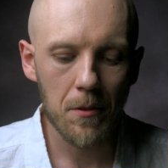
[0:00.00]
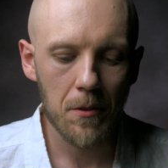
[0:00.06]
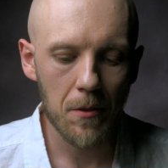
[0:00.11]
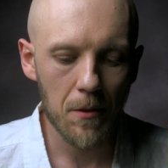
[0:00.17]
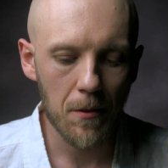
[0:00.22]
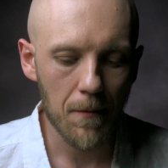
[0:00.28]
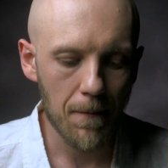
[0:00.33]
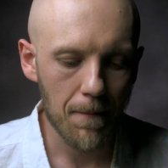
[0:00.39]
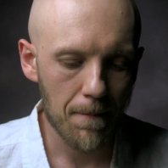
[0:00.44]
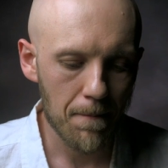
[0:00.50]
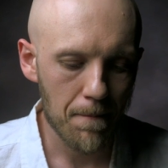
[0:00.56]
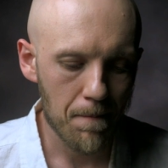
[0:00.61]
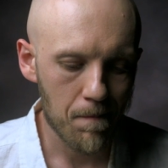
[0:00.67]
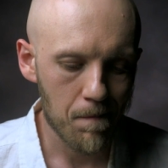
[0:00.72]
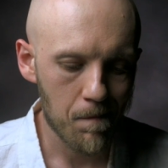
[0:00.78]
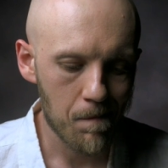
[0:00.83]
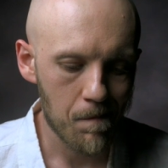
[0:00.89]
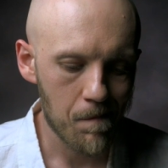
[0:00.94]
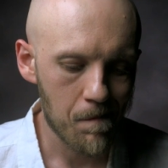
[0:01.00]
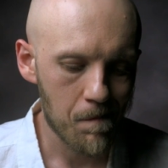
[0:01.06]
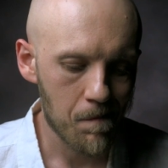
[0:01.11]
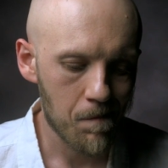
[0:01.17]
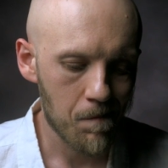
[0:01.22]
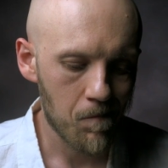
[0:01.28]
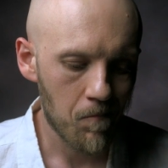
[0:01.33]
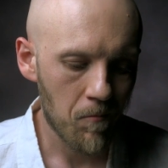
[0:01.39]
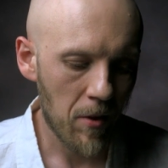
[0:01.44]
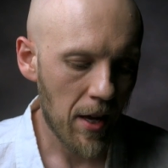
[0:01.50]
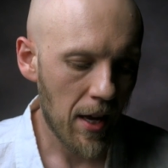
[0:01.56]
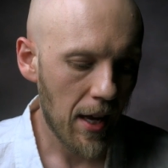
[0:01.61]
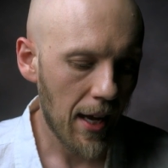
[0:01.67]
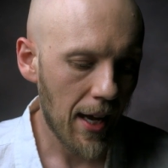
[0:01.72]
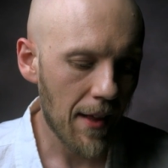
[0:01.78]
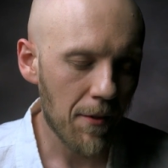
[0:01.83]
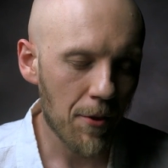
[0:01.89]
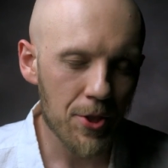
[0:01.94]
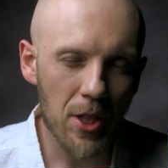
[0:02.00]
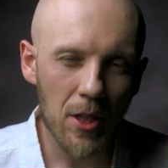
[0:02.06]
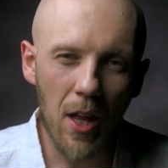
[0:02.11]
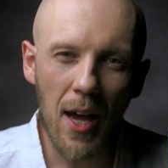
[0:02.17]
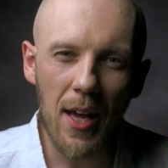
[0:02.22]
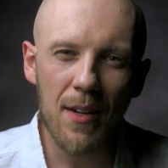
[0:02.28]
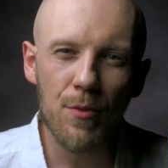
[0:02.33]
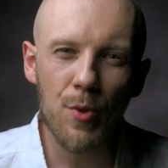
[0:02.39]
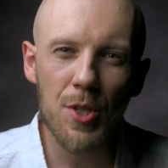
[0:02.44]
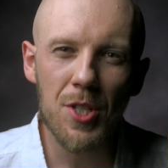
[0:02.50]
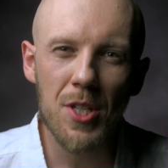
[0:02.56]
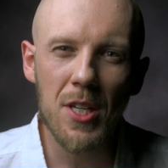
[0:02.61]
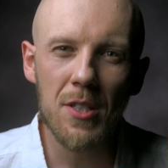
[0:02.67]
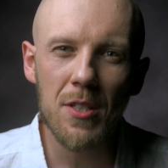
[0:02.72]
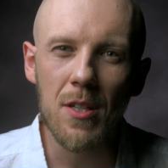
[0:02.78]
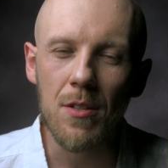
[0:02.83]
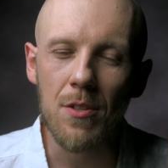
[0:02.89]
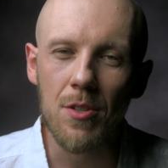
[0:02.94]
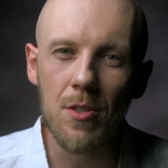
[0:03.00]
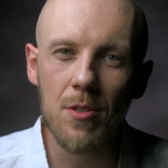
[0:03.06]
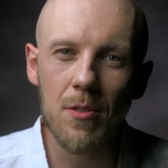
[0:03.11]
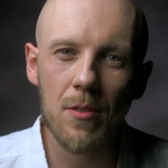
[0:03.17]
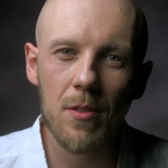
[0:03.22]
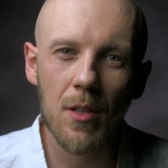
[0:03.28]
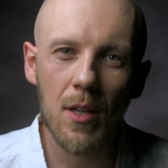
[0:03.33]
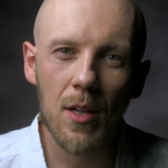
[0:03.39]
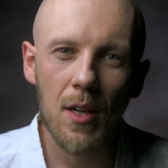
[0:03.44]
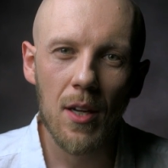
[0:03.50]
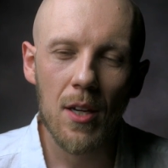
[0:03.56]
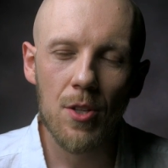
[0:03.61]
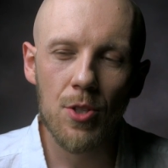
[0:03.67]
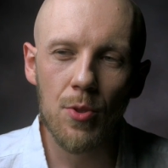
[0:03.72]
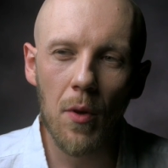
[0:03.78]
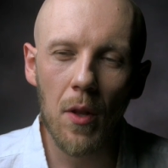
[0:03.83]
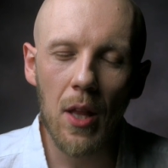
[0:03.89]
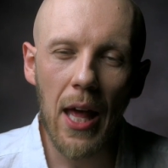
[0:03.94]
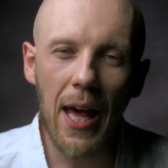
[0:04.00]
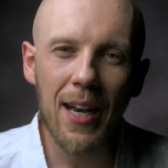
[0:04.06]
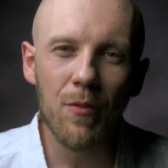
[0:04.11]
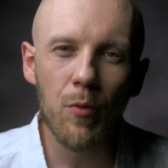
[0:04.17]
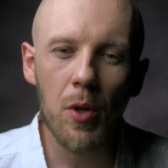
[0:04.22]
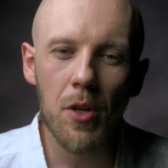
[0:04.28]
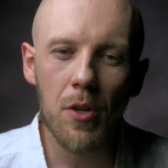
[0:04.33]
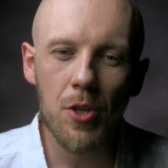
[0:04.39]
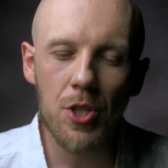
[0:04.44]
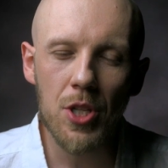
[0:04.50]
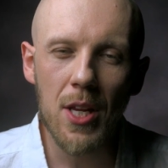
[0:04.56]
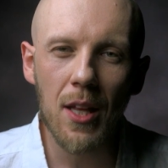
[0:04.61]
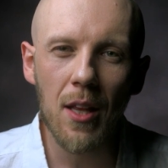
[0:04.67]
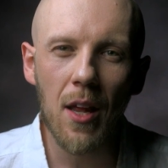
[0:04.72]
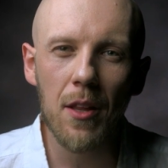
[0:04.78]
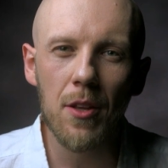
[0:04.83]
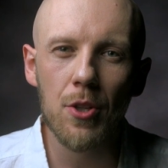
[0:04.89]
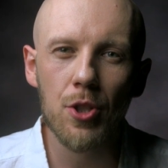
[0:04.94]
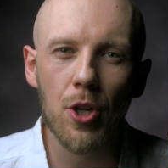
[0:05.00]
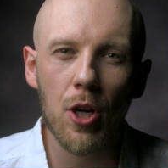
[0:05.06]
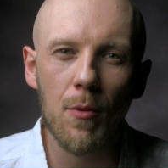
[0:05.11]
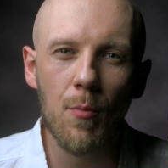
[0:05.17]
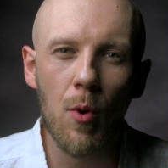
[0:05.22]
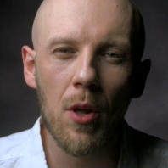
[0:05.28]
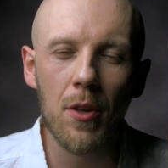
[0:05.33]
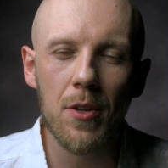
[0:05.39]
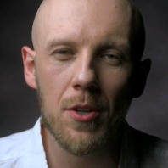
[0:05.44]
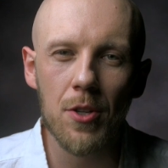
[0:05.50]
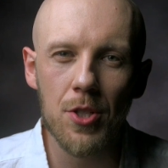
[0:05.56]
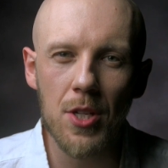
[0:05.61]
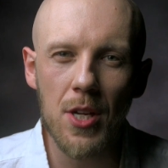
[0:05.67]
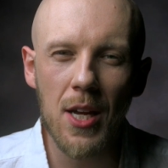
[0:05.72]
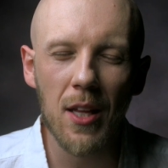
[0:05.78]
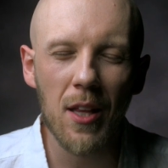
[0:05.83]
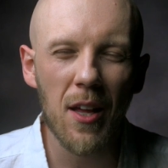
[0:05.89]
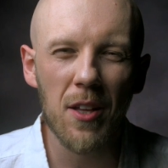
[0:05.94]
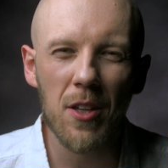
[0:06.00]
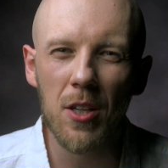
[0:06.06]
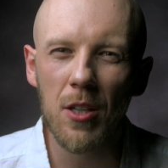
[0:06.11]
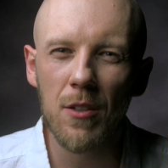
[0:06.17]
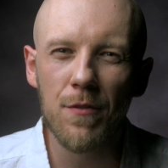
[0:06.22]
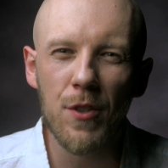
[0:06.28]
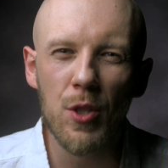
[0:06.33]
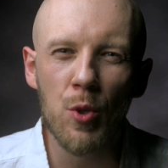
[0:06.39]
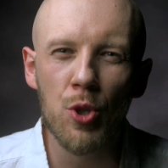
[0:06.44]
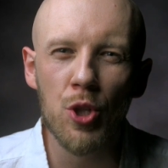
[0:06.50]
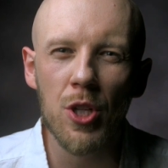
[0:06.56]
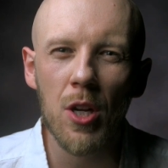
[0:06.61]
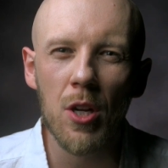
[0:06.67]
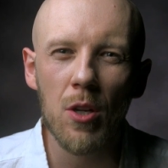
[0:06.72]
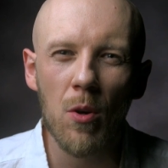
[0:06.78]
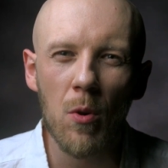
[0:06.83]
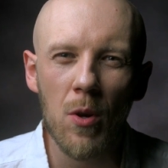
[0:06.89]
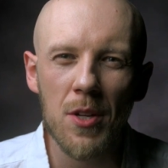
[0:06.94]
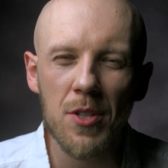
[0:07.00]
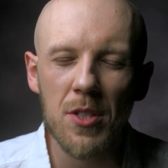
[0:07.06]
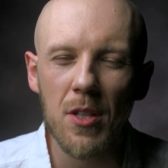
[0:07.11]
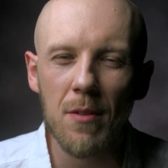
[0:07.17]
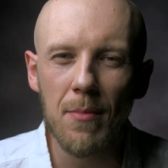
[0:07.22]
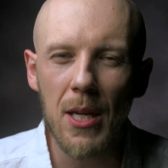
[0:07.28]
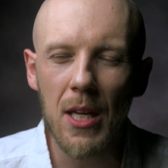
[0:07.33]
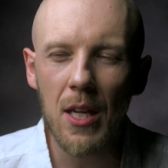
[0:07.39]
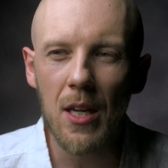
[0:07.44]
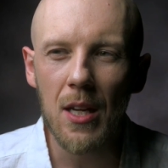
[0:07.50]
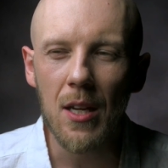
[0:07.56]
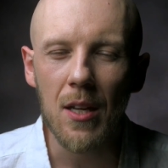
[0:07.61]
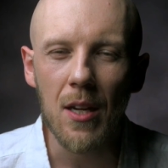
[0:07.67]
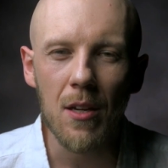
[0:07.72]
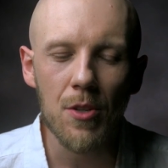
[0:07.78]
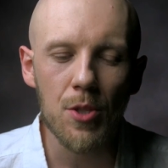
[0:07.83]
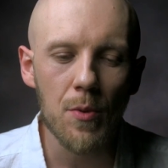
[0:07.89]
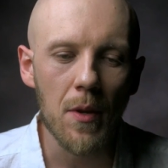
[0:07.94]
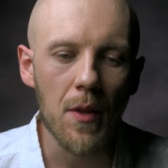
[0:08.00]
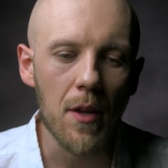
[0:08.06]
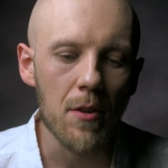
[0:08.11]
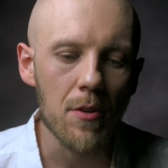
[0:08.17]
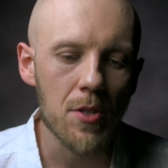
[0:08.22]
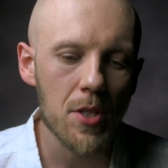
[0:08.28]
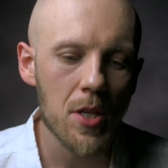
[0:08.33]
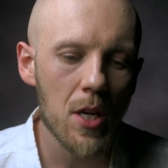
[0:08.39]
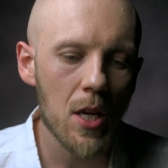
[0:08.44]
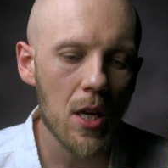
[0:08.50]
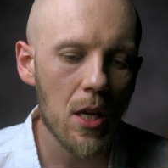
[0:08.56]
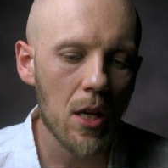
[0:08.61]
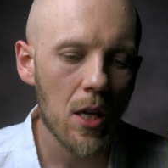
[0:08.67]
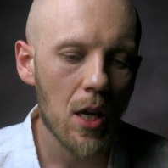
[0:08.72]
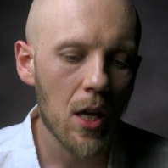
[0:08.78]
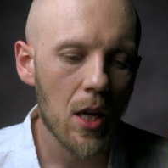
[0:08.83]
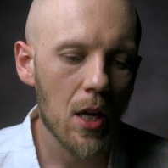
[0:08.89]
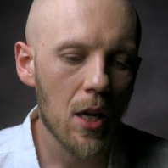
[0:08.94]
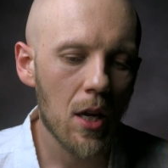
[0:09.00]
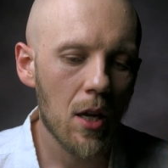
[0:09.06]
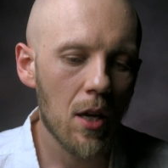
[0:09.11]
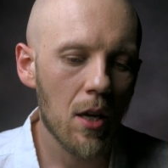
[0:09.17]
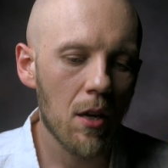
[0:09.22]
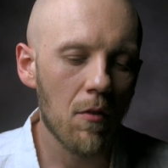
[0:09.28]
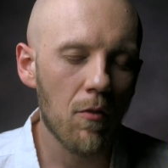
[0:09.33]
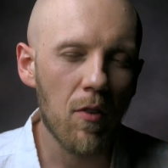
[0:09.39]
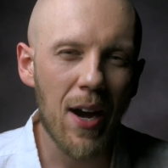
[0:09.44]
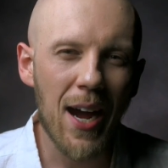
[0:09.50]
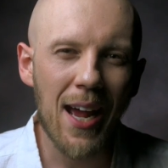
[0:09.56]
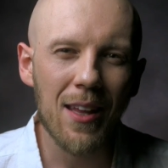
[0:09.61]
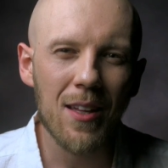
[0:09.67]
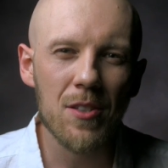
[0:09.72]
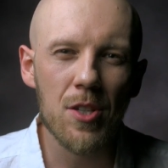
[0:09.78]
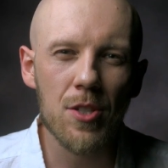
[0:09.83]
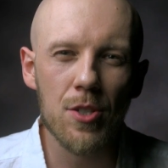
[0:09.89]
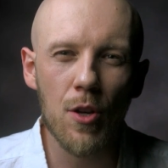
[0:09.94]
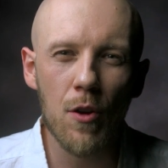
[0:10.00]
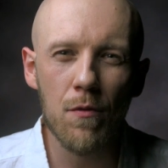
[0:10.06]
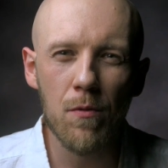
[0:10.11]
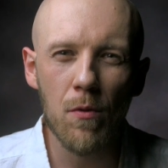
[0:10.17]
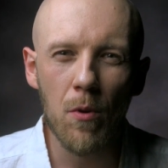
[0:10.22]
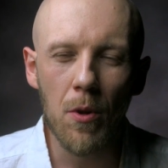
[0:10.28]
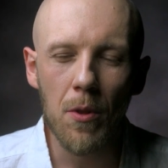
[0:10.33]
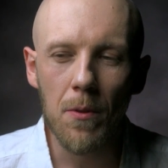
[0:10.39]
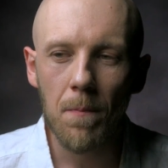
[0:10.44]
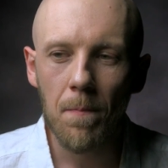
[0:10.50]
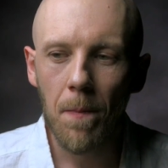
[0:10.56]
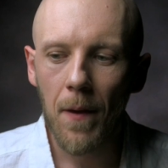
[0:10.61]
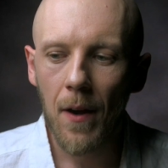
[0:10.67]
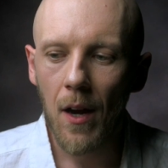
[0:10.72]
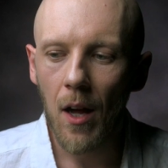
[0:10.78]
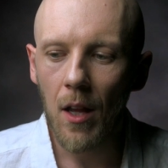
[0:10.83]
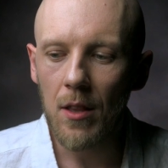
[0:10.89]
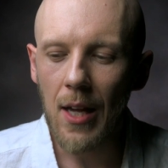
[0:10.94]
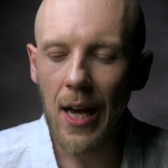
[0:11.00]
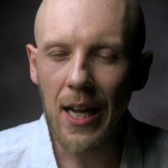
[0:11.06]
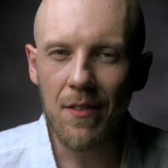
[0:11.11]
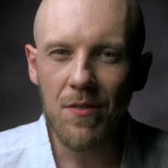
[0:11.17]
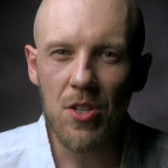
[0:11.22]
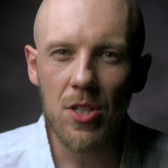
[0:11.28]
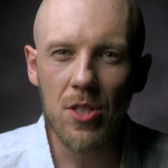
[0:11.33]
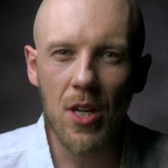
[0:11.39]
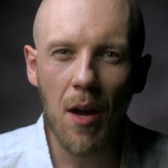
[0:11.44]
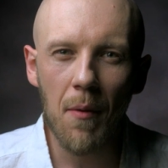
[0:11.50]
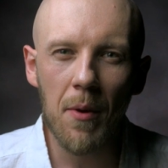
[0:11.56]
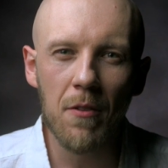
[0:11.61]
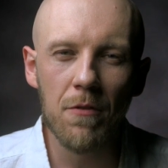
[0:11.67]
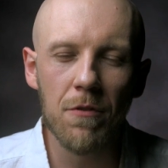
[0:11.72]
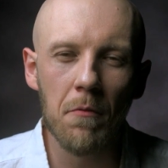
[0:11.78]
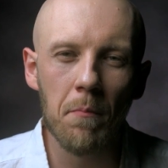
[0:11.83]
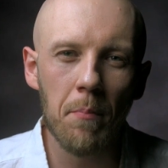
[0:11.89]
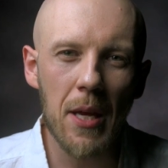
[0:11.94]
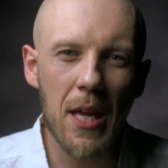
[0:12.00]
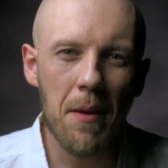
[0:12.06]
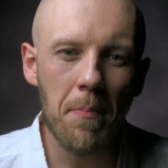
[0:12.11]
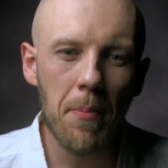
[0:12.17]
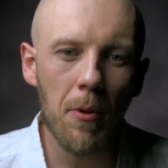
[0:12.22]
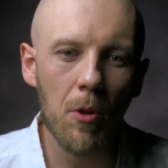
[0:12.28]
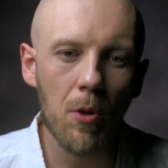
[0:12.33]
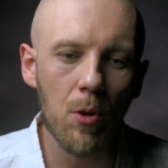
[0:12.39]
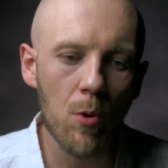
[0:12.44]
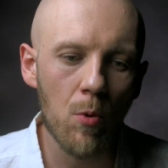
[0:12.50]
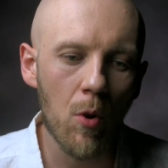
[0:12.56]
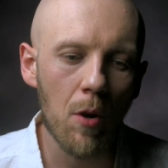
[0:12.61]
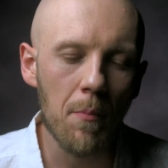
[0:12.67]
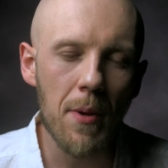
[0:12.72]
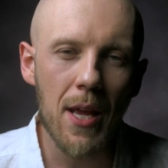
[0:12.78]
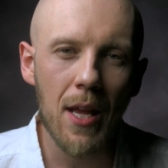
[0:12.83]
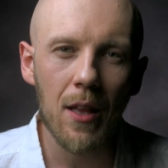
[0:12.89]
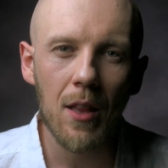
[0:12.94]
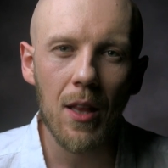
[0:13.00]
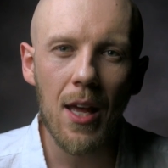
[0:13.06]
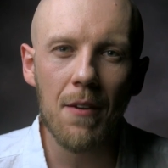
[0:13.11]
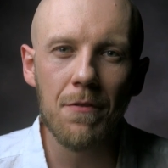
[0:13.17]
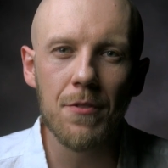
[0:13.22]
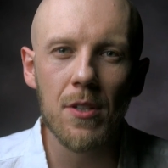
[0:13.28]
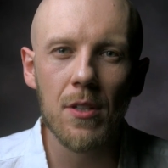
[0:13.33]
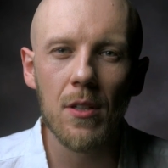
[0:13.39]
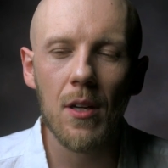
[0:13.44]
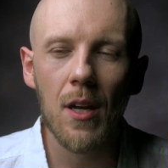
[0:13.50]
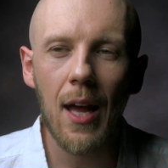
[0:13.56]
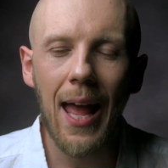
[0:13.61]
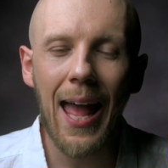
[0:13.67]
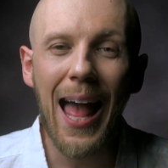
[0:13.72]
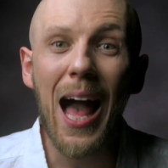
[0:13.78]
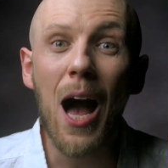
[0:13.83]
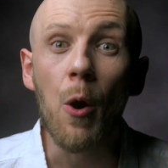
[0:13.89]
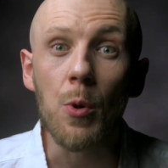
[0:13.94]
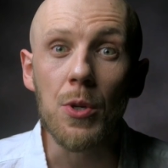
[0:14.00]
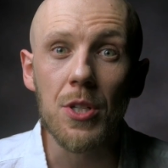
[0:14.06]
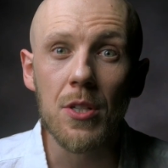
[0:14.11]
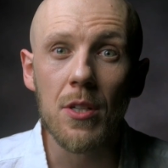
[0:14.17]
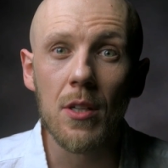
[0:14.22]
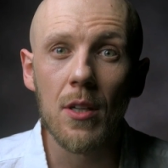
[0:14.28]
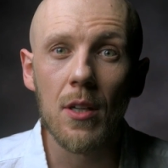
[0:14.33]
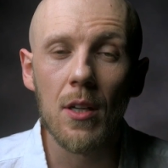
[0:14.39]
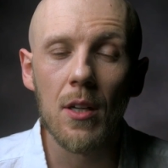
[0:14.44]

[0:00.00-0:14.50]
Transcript: See? And there's a lot of resistance. So a lot of what you're seeing, a lot of the turmoil you're seeing, a lot of the confusion and noise in the media and elsewhere that you're seeing, violence and so forth, a lot of it is coming from people who are being left out